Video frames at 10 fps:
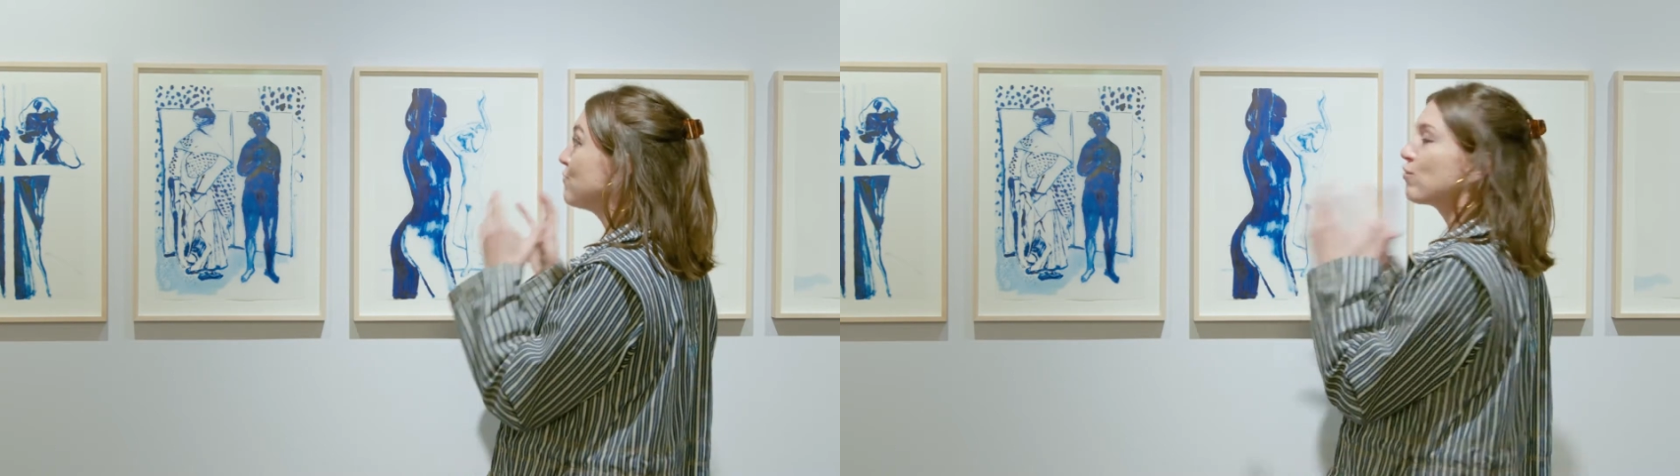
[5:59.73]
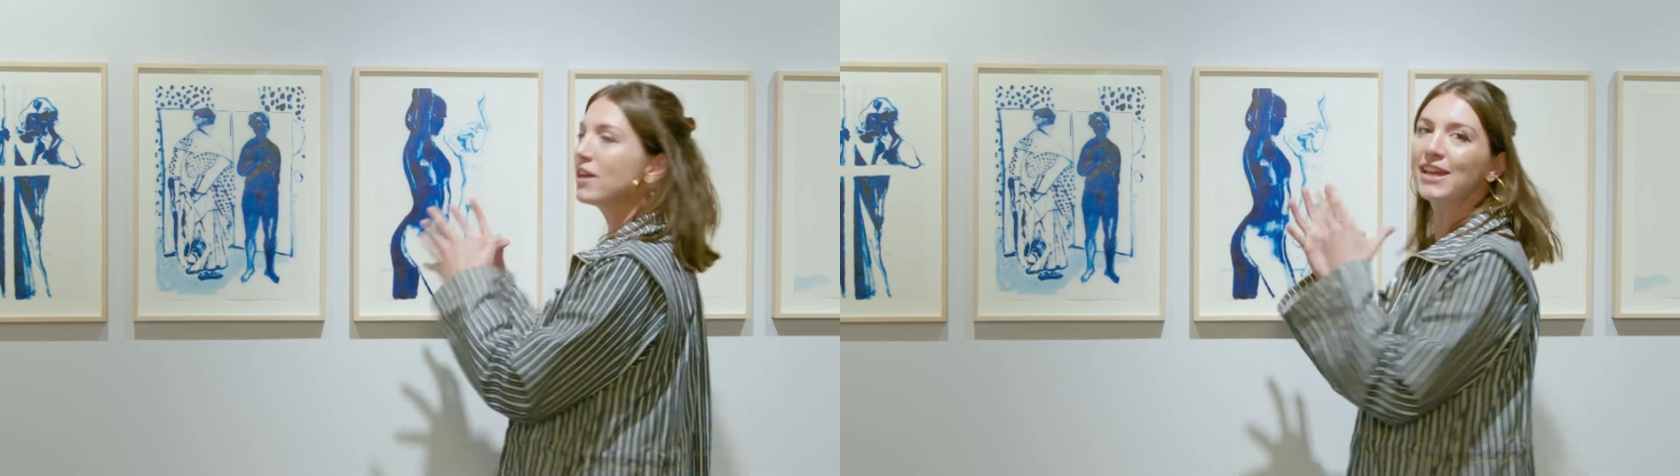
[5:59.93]

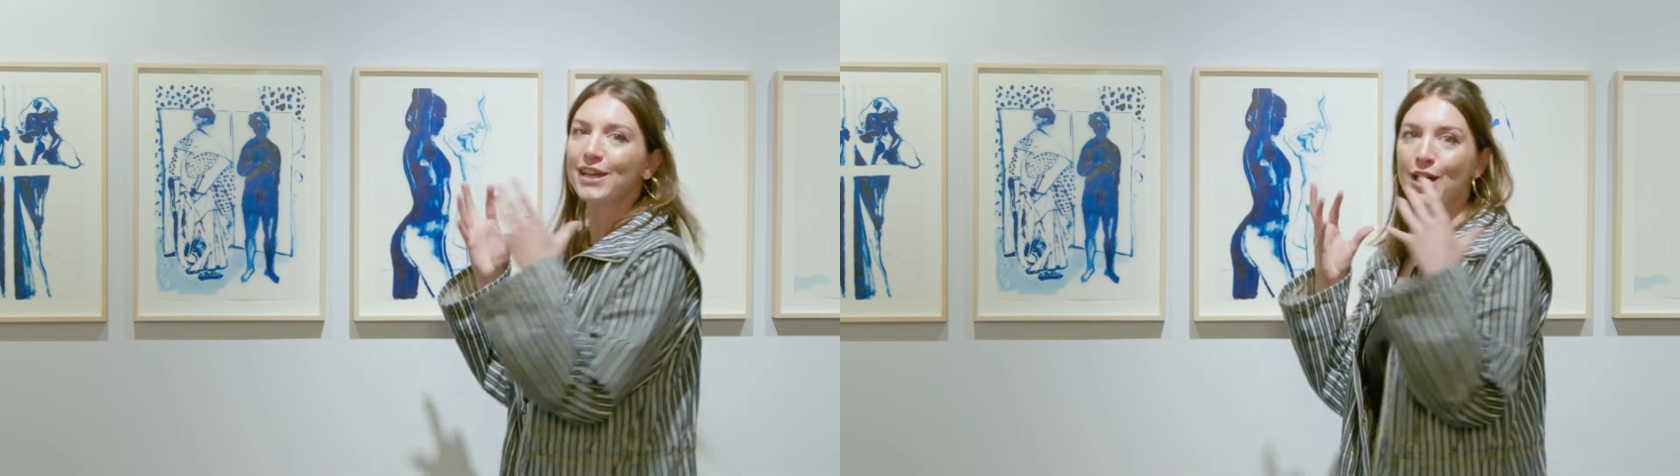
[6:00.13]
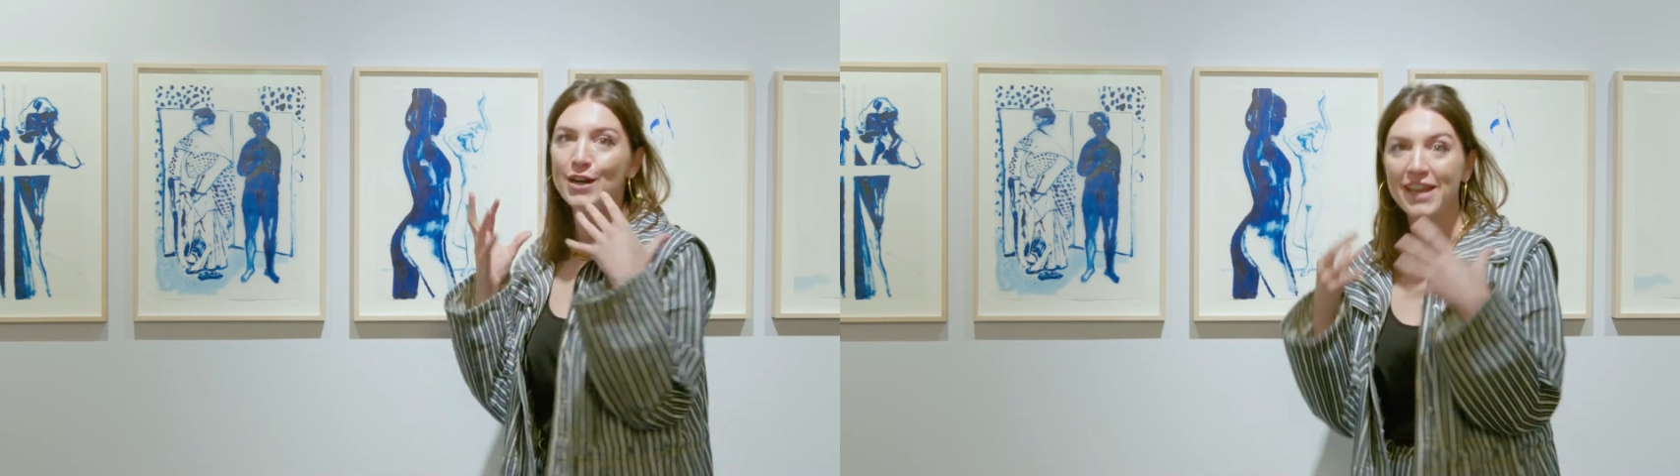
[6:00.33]

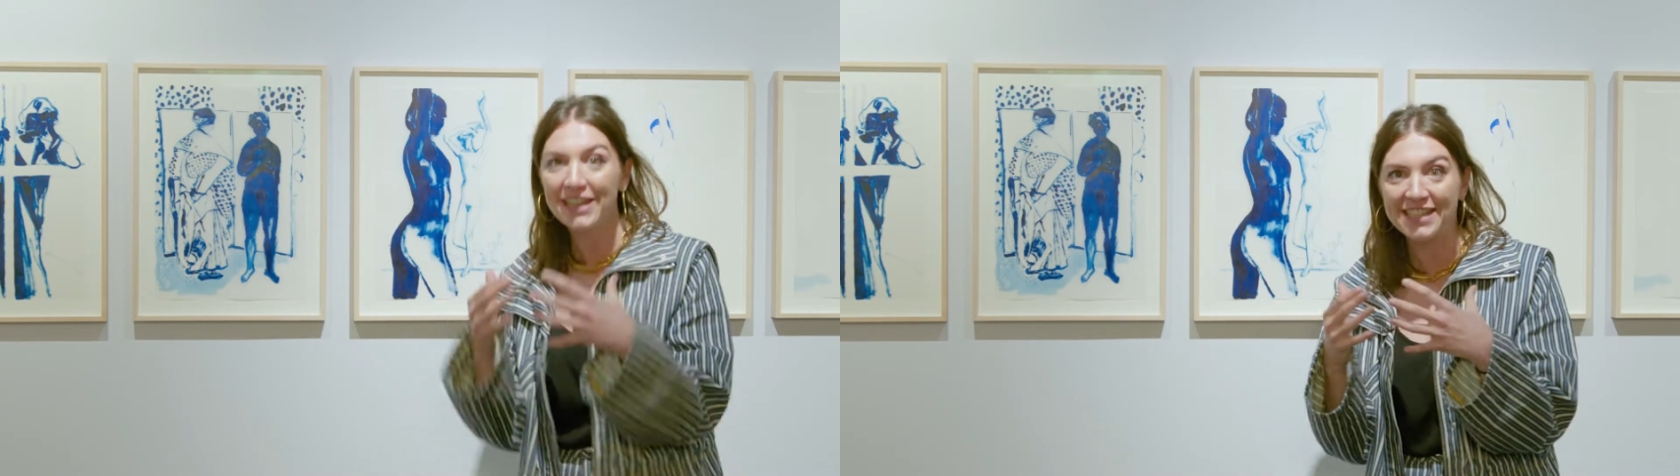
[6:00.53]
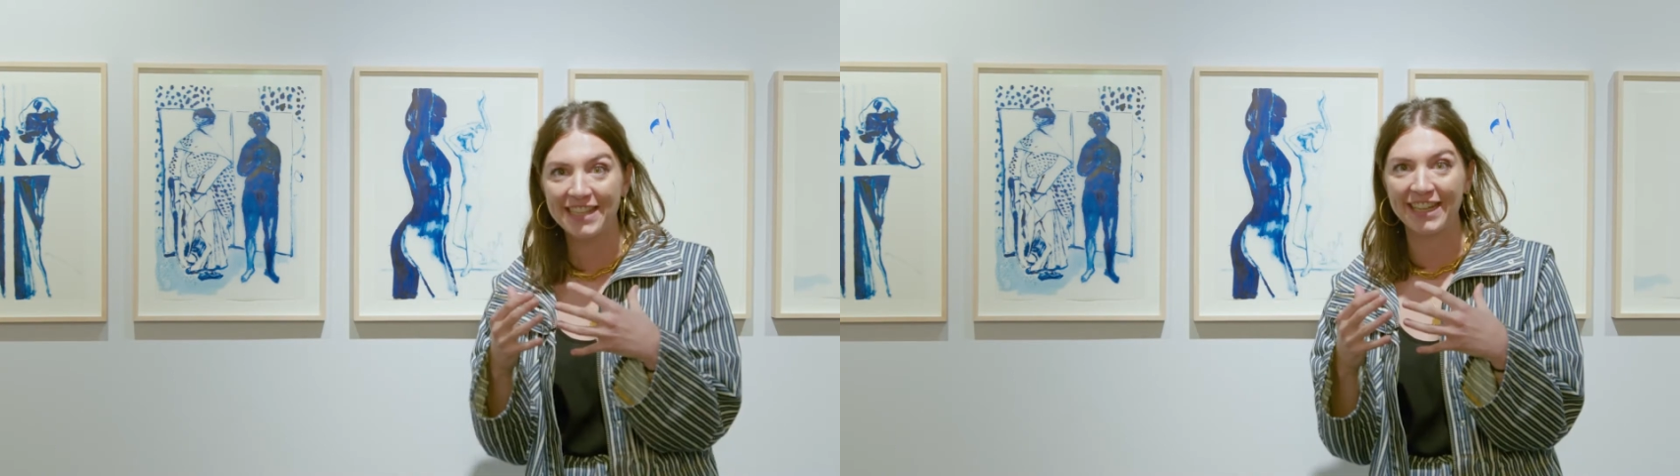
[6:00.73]

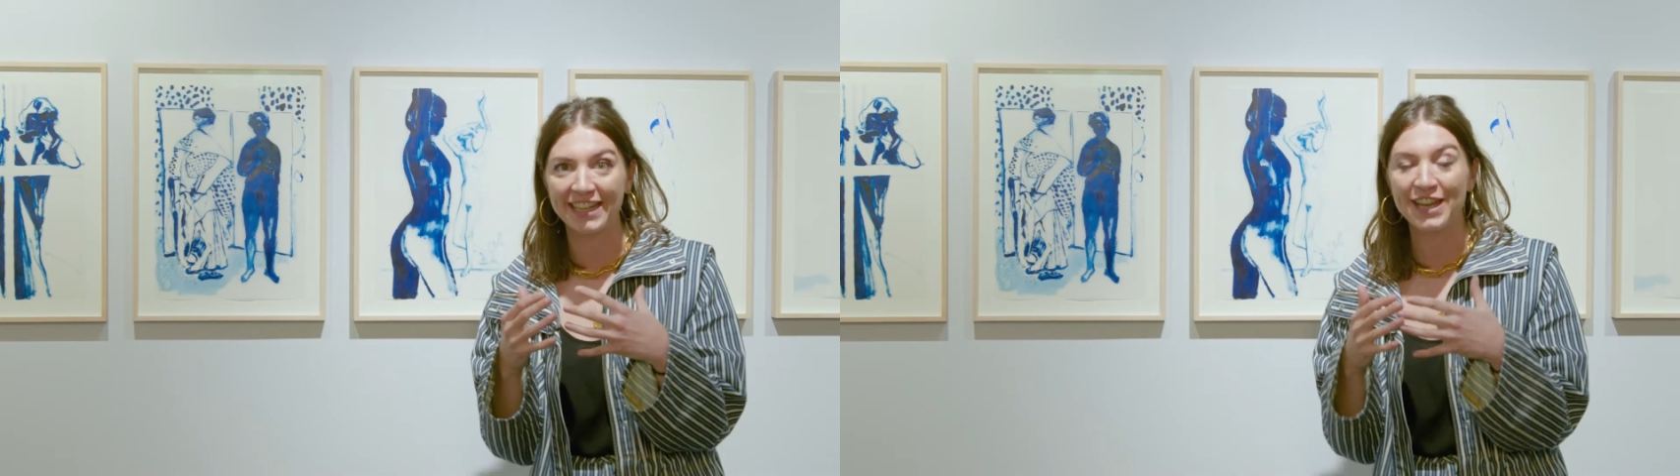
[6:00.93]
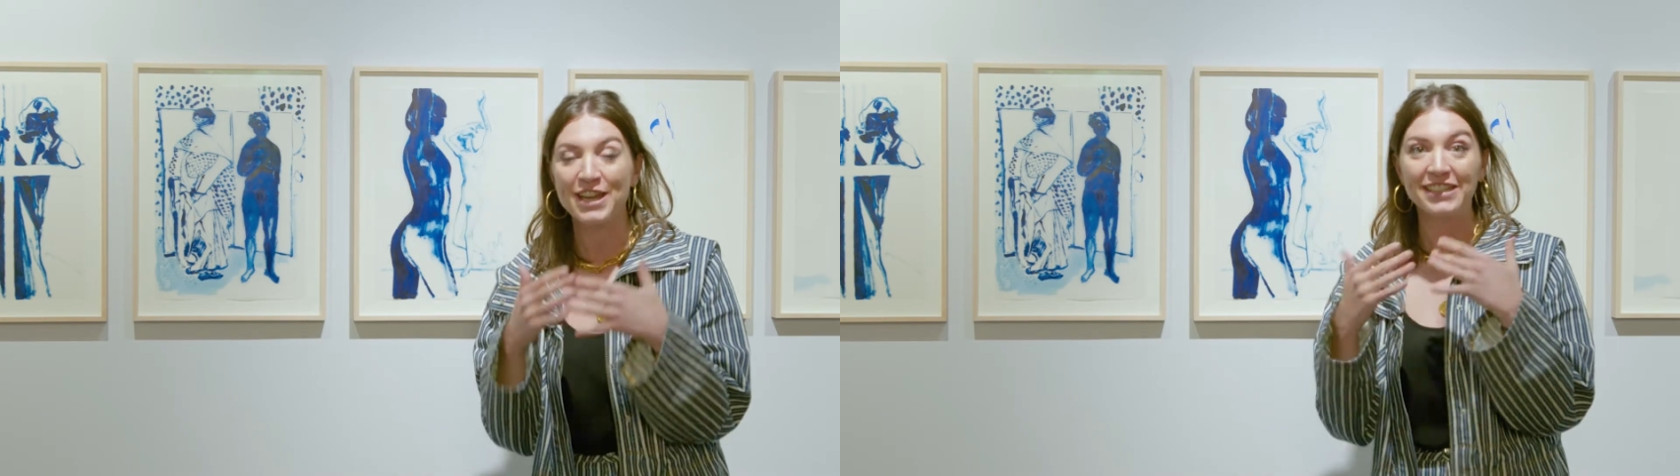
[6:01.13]
reincarnating